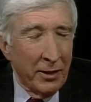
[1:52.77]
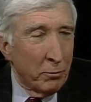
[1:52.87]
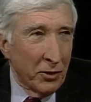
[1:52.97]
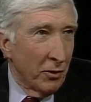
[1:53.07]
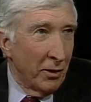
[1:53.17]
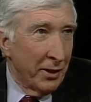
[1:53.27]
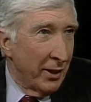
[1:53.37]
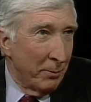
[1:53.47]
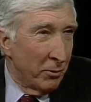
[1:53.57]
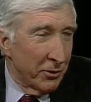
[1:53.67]
This was all
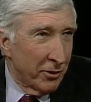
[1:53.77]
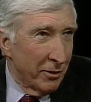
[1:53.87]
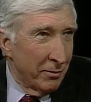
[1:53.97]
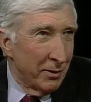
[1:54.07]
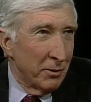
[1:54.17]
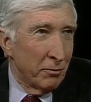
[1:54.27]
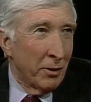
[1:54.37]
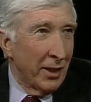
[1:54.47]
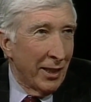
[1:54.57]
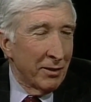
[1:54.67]
in April, so it was
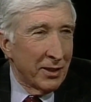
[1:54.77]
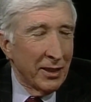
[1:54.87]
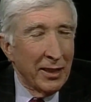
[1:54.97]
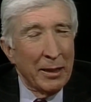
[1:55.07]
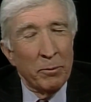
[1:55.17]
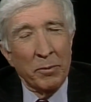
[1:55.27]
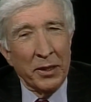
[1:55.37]
running out of time.